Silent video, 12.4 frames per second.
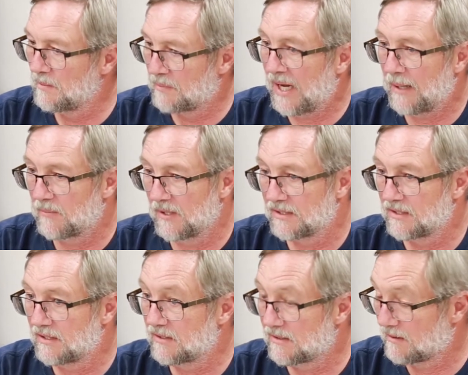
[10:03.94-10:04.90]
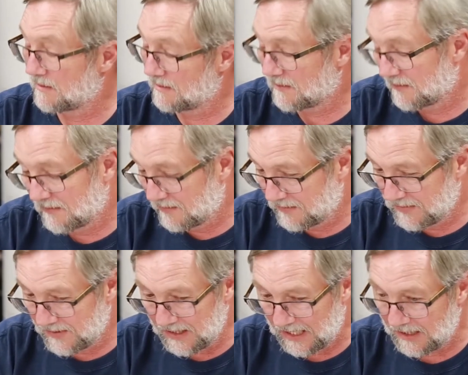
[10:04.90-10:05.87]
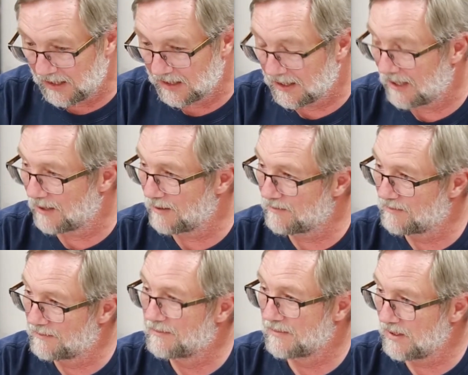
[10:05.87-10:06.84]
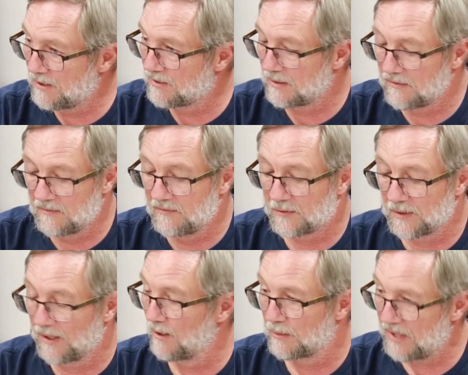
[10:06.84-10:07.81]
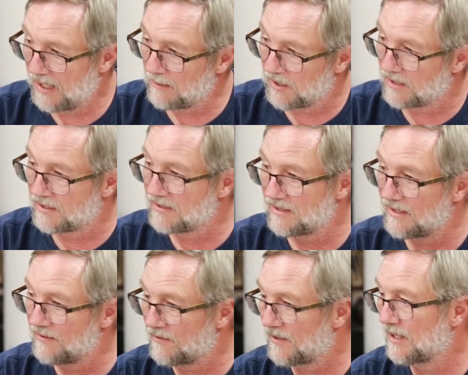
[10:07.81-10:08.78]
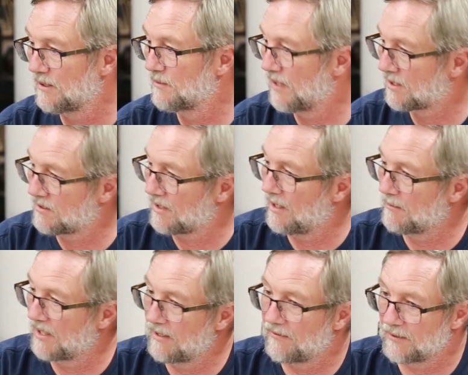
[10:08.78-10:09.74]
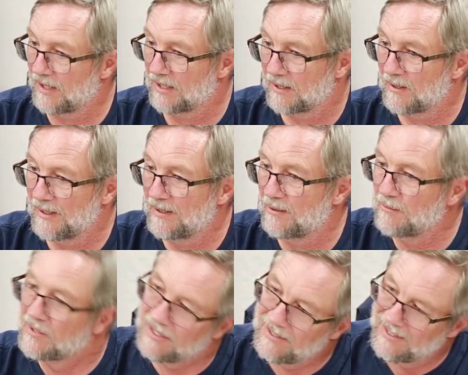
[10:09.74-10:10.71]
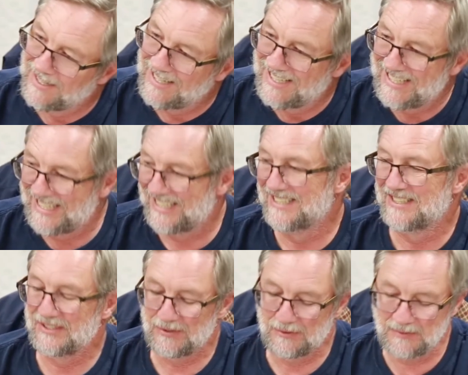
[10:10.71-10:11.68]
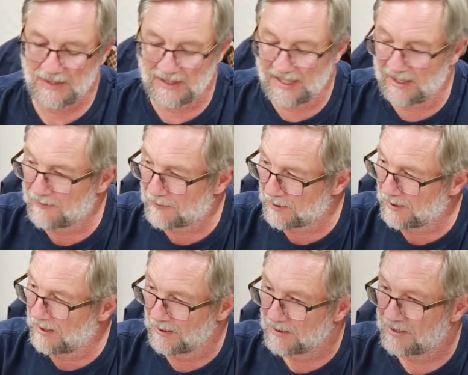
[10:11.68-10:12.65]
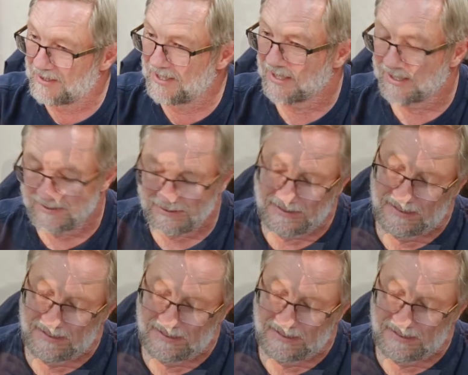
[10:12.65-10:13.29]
paintbrush, because I got tired of using $4 paintbrushes and then finding them next time and I forgot to clean them. And then I had a $4 stick.